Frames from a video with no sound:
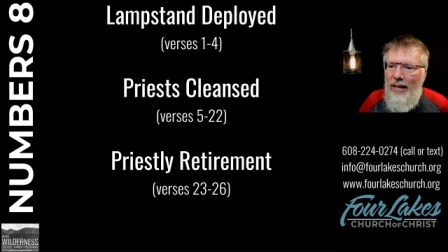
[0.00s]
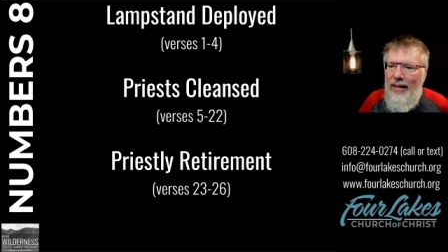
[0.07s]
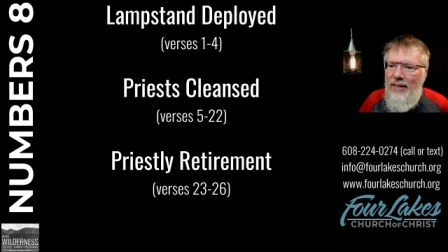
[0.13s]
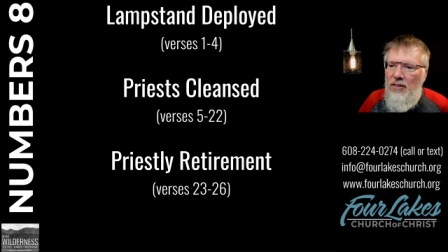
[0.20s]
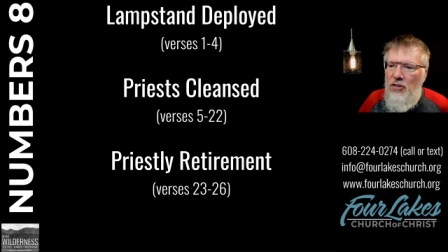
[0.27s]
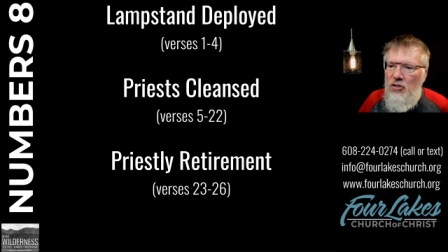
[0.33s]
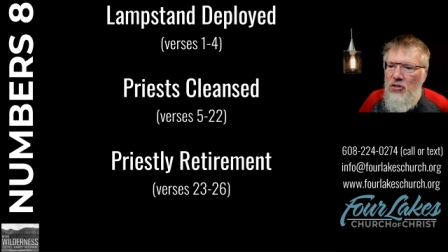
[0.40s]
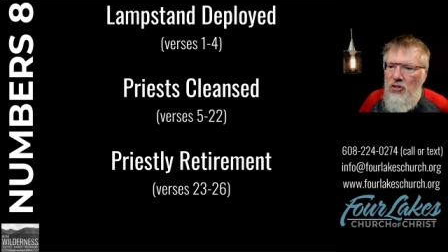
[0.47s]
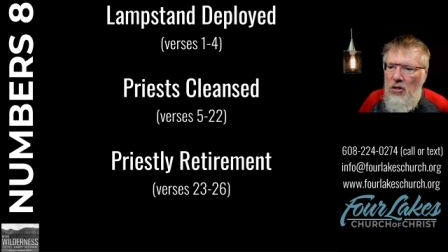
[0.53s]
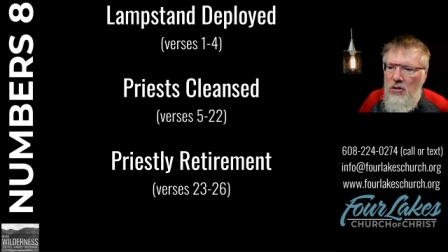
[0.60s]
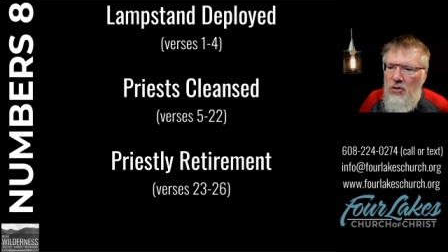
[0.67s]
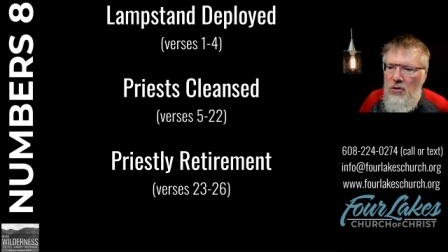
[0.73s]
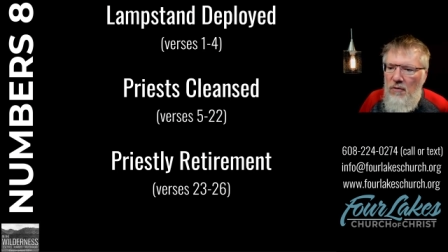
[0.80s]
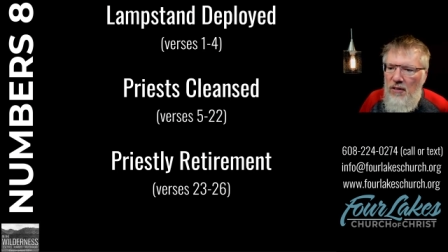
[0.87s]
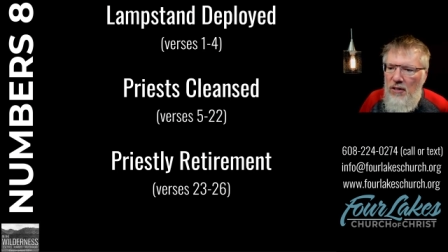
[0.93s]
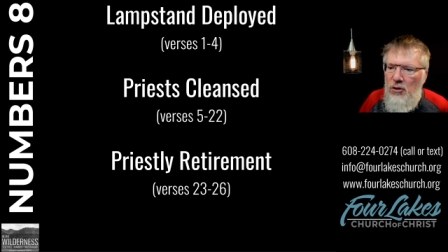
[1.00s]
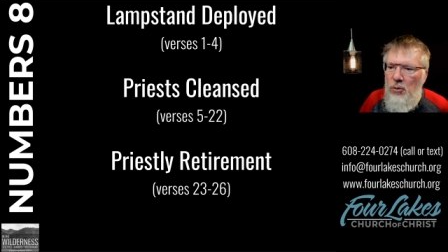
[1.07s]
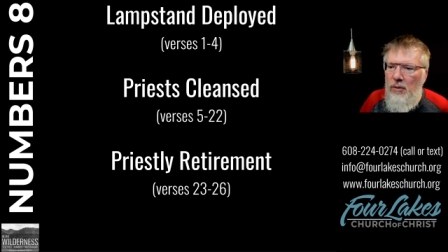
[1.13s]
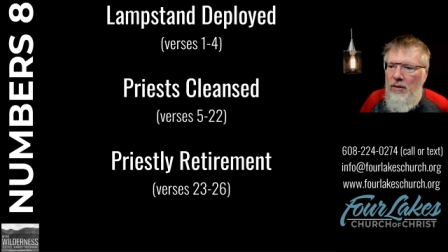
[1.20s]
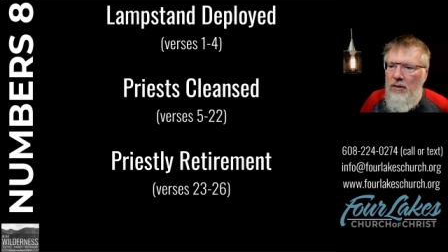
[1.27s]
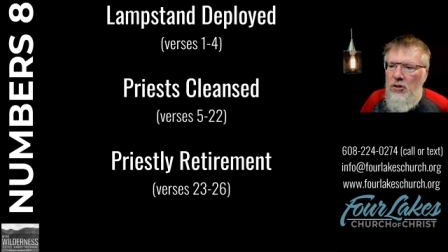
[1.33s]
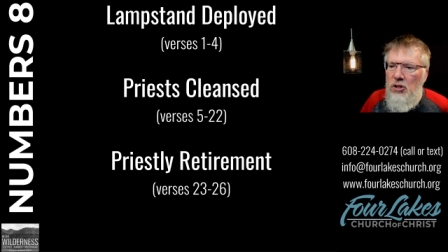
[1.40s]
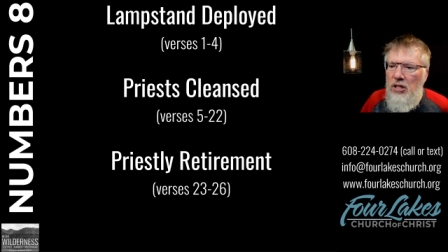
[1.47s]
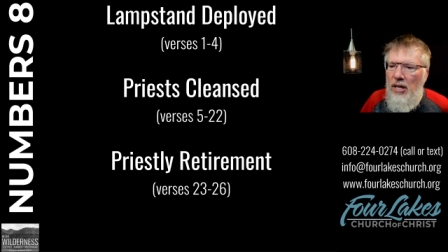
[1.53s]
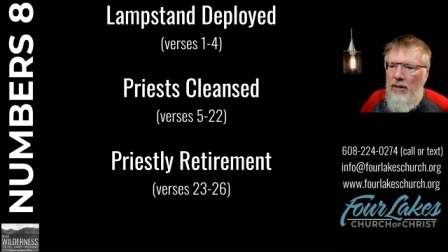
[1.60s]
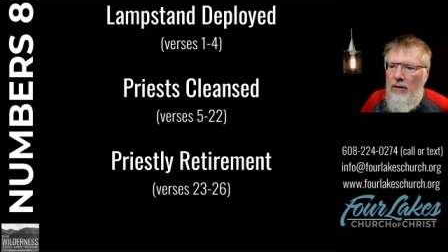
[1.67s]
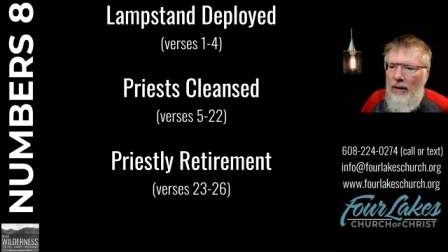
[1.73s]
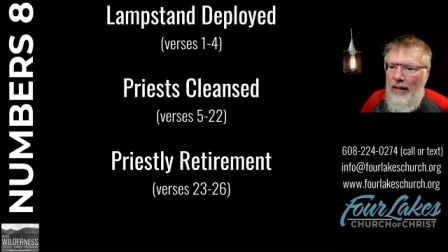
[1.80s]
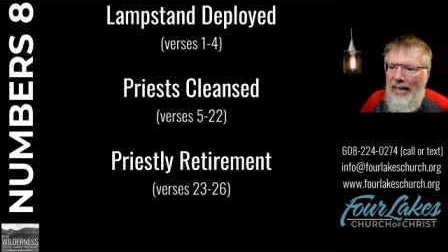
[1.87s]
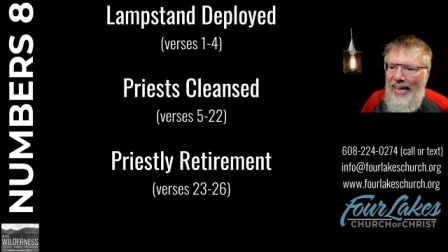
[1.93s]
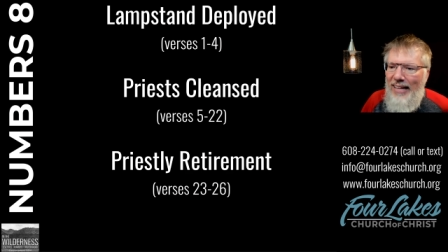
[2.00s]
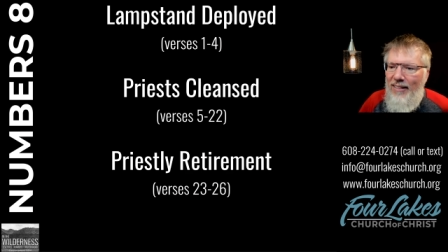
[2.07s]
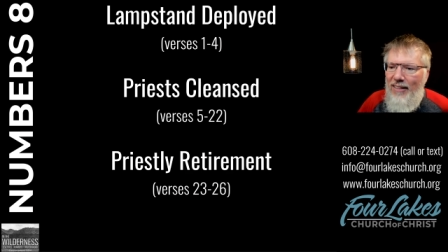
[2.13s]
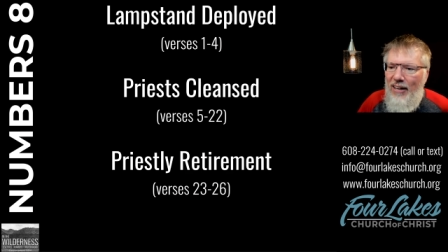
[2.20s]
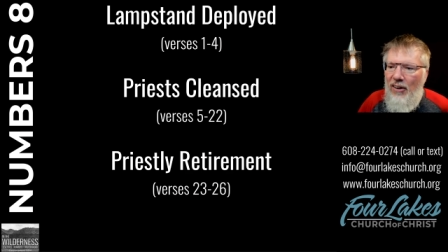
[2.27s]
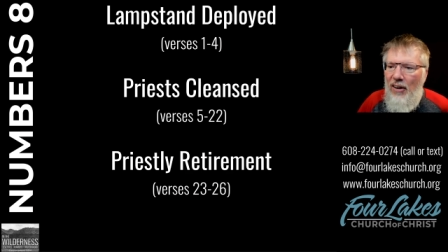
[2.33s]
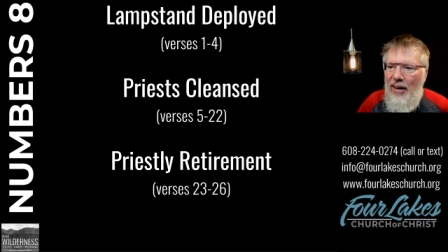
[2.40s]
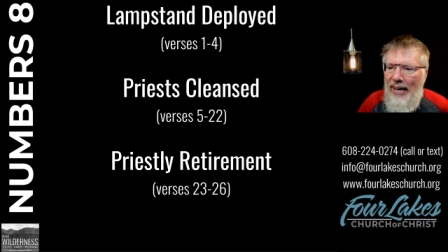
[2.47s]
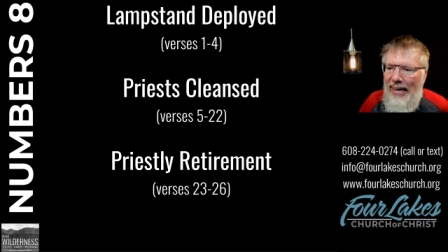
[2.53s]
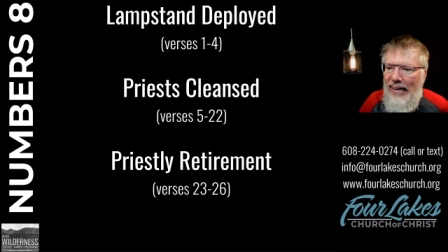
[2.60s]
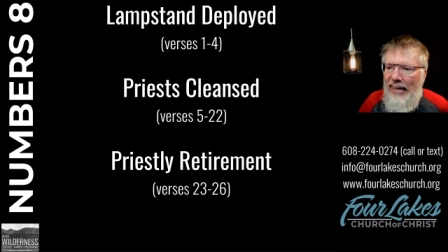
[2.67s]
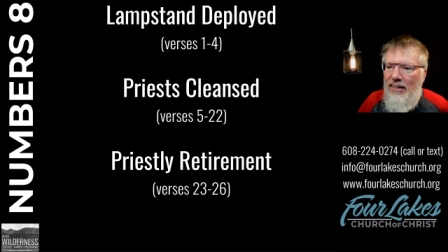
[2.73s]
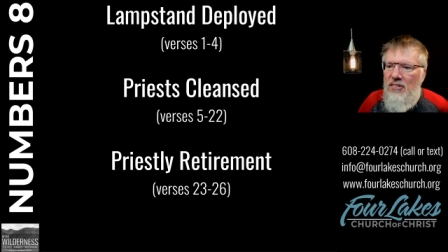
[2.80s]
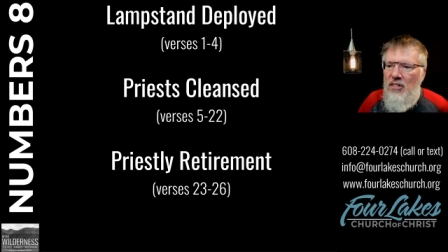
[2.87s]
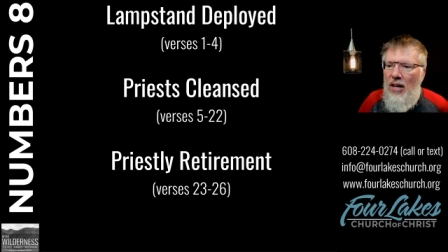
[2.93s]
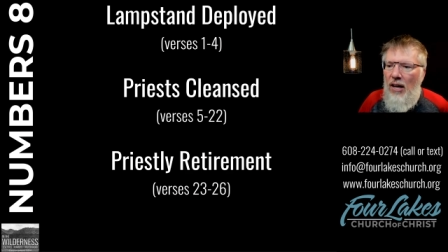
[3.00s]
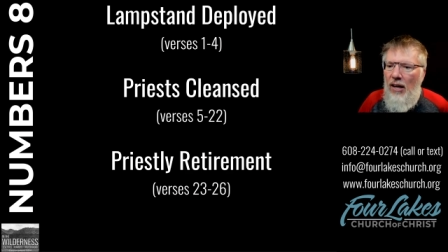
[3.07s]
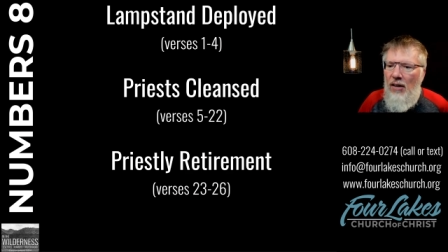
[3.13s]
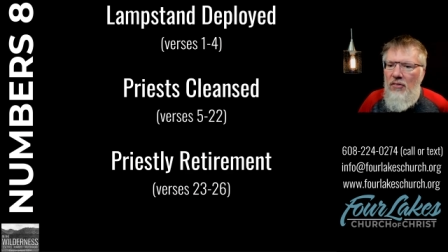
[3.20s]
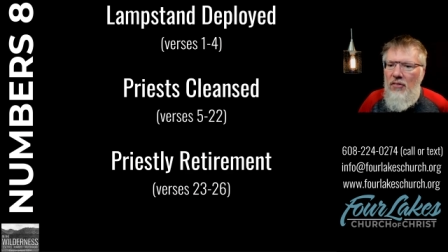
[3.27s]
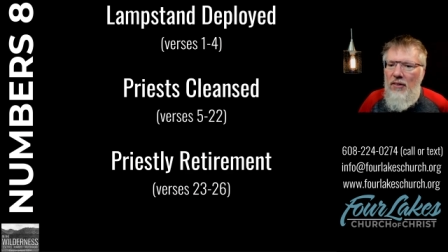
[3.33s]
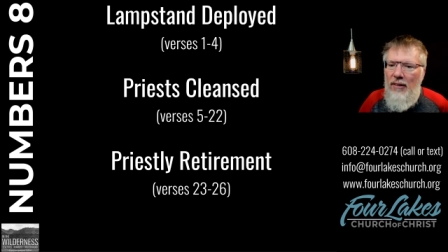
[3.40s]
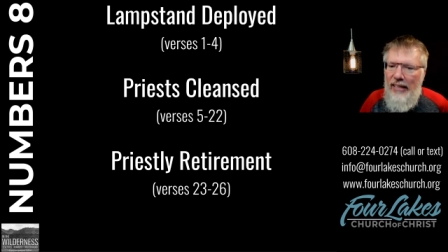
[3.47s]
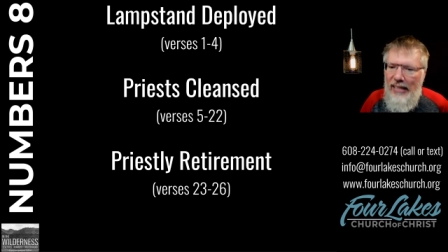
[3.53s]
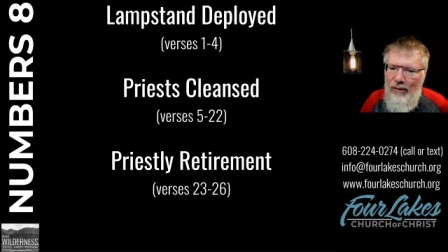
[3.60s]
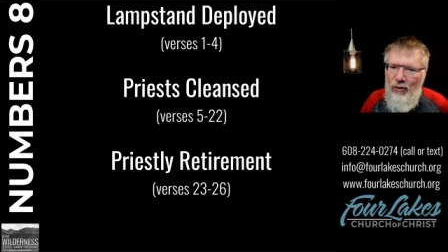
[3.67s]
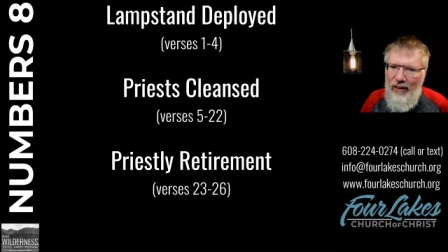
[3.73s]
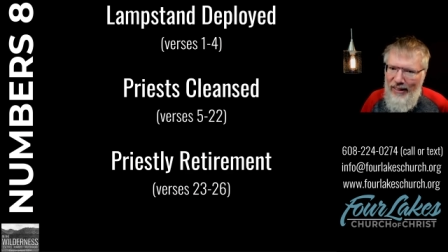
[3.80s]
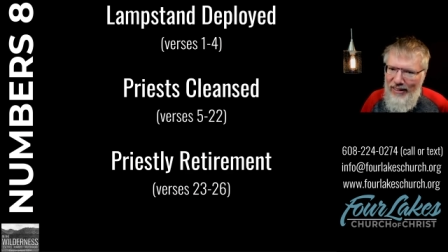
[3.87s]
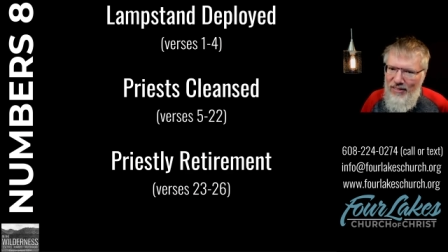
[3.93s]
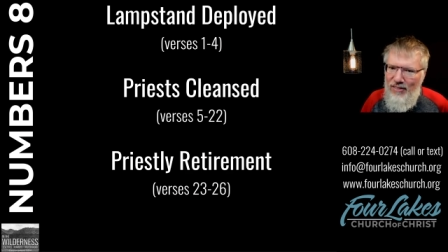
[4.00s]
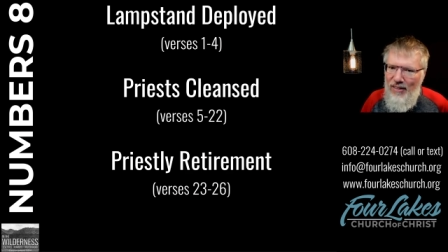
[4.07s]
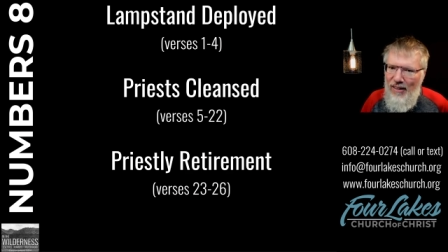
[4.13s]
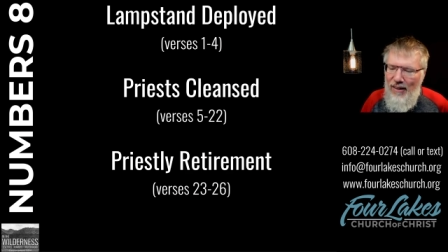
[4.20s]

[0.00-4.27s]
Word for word: and the sons of Israel shall lay their hands on the Levites.